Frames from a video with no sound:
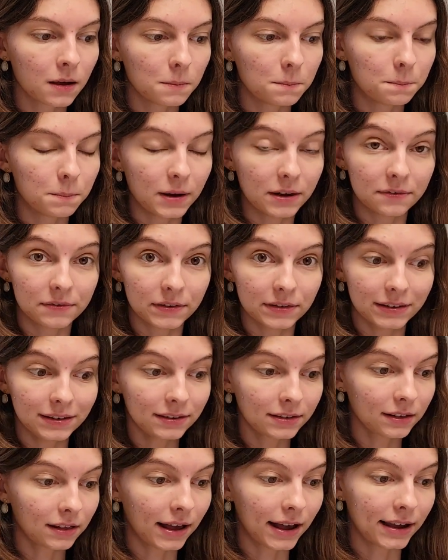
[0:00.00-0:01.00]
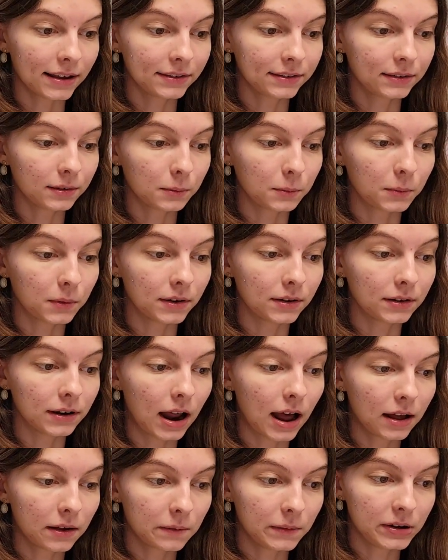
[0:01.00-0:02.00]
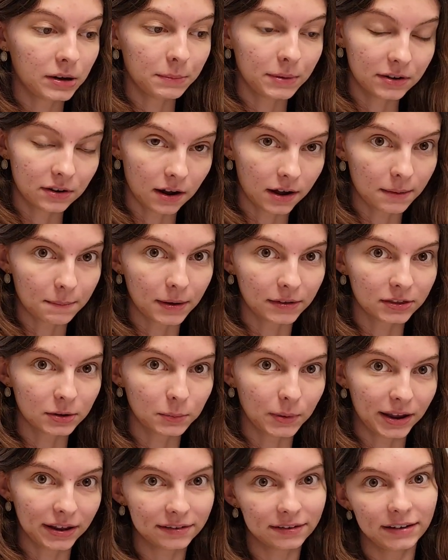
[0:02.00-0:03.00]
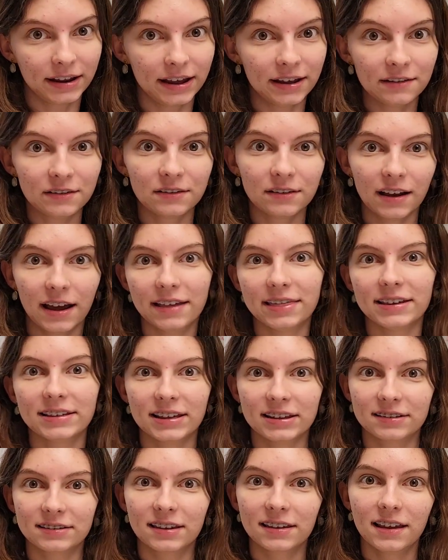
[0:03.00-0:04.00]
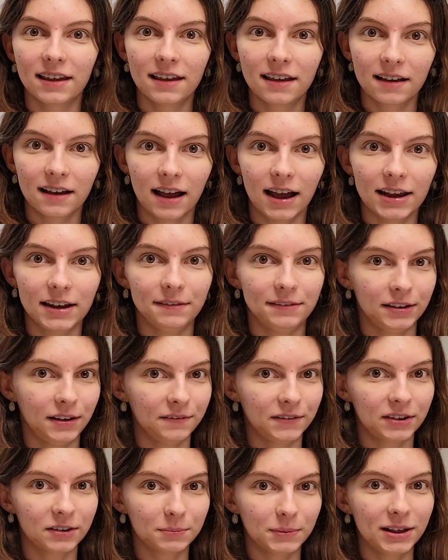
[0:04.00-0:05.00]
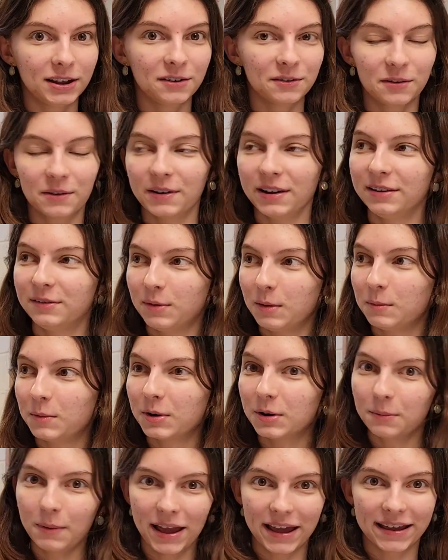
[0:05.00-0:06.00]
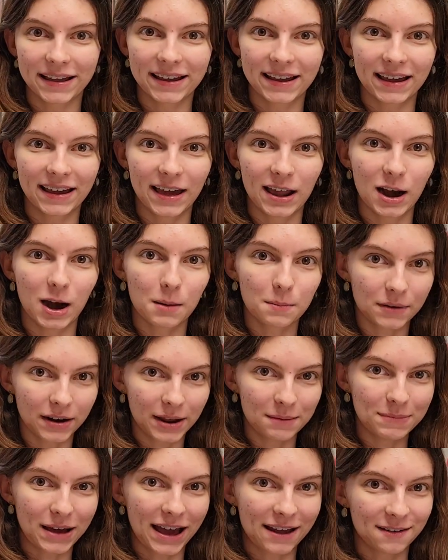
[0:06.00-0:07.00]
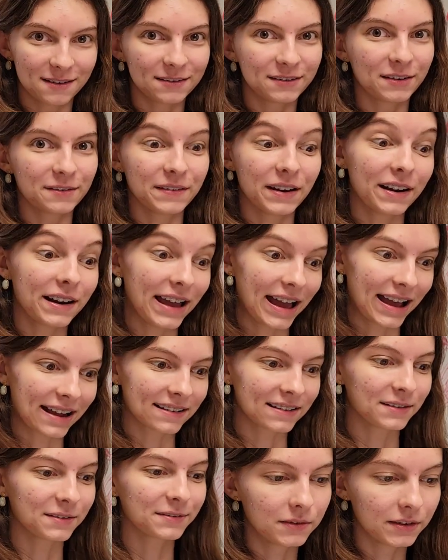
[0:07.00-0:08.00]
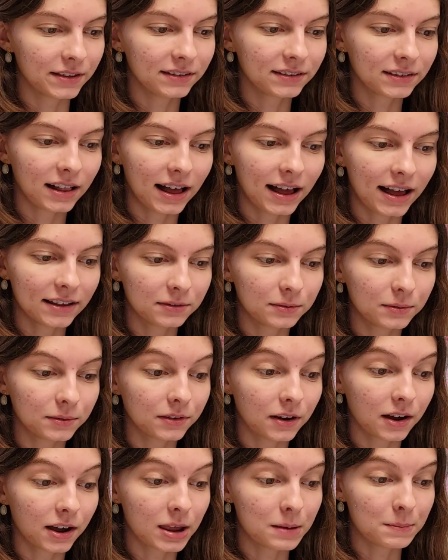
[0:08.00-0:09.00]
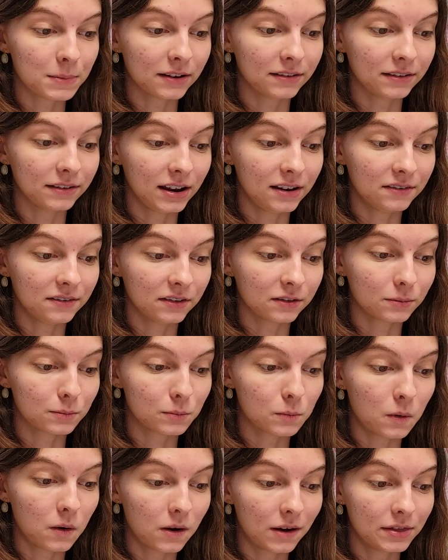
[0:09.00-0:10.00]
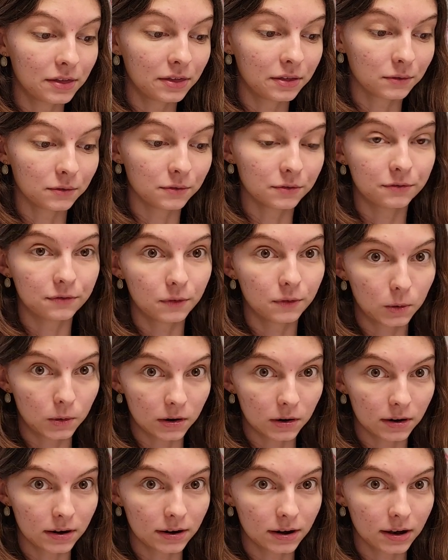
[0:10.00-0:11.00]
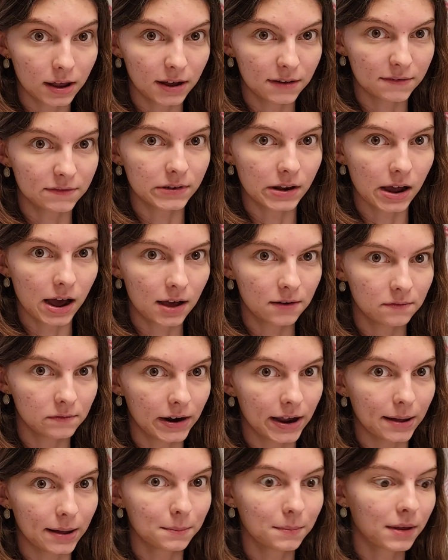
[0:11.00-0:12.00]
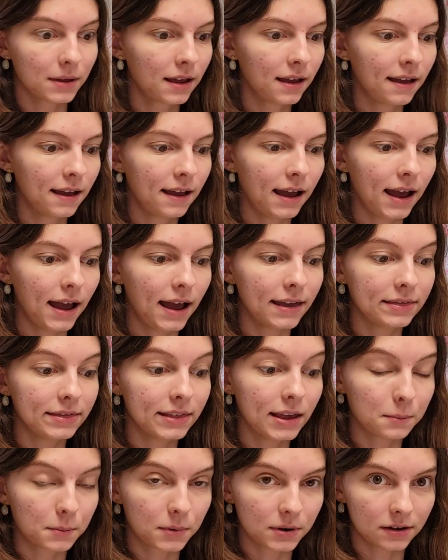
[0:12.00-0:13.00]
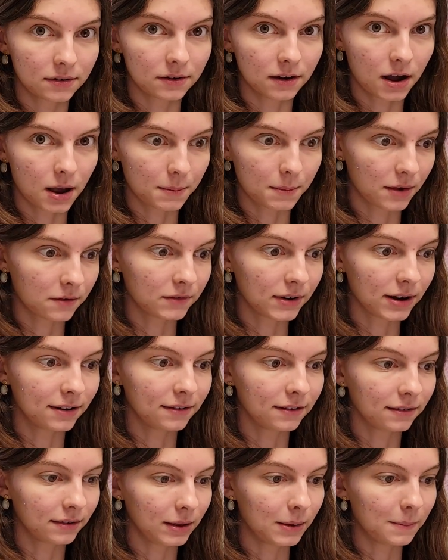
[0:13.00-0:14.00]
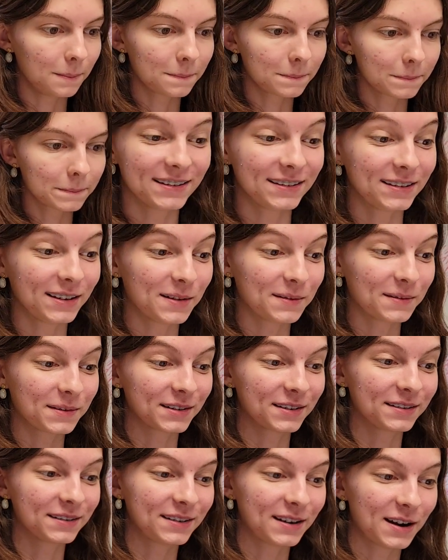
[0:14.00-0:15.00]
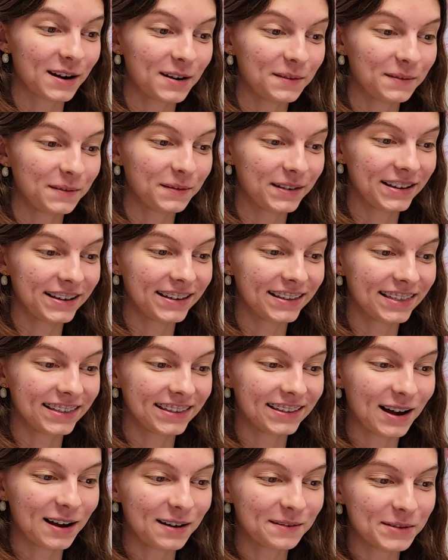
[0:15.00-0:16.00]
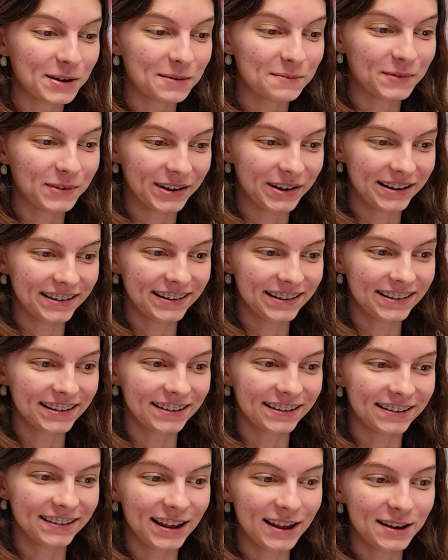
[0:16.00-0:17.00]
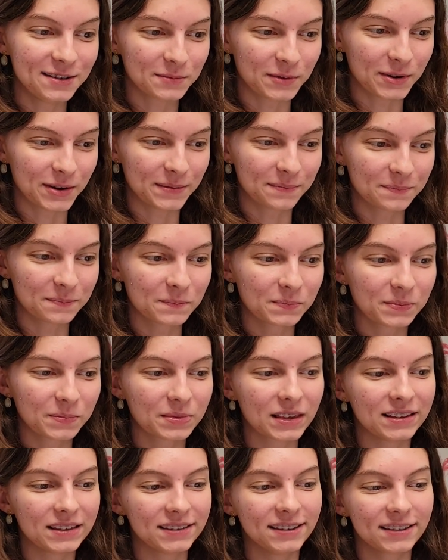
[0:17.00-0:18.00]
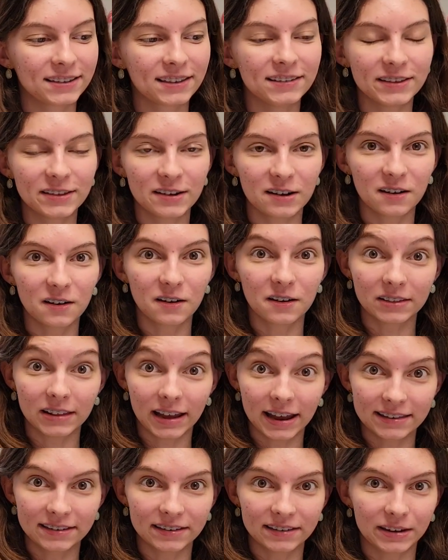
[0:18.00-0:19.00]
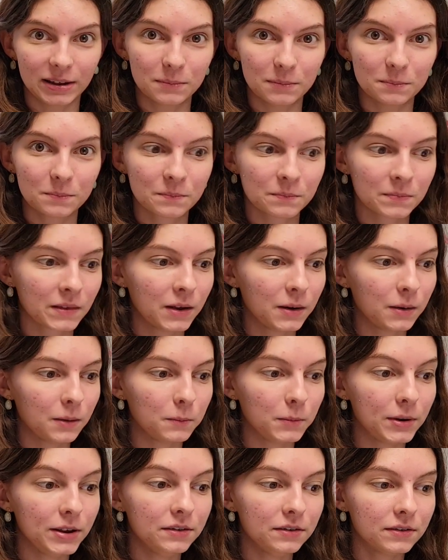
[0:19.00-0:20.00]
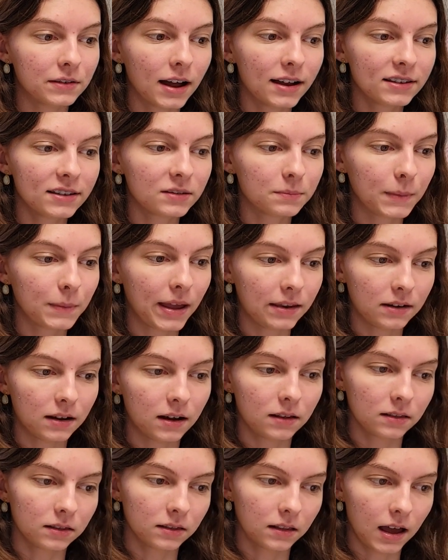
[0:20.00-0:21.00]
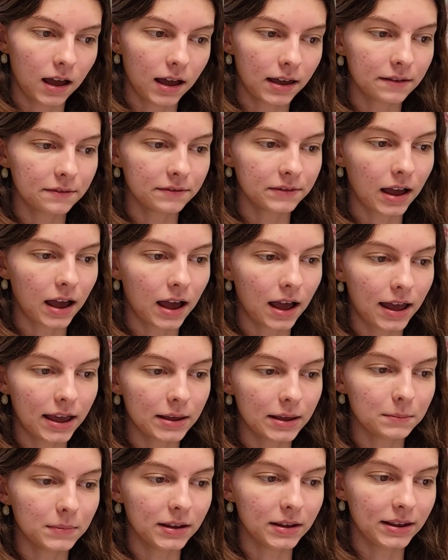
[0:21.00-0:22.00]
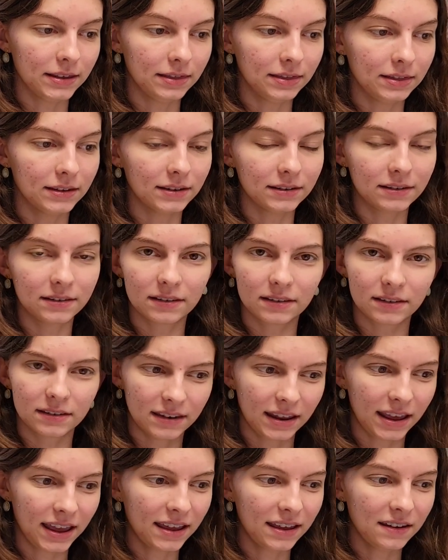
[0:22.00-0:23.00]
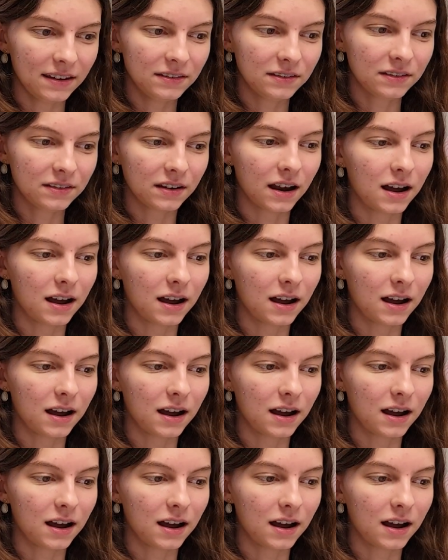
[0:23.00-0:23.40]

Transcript: But for this class, we're not going to be talking about the wake stage. I think that's kind of self-explanatory. It's when we're awake and our brain patterns are very active. For this class, we're talking about stages 1 through 4 of non-REM, and then we're going to talk about REM sleep. So we're going to start with non-REM 1, stage 1. This is considered our light sleep. And we do not spend a lot of time in this stage.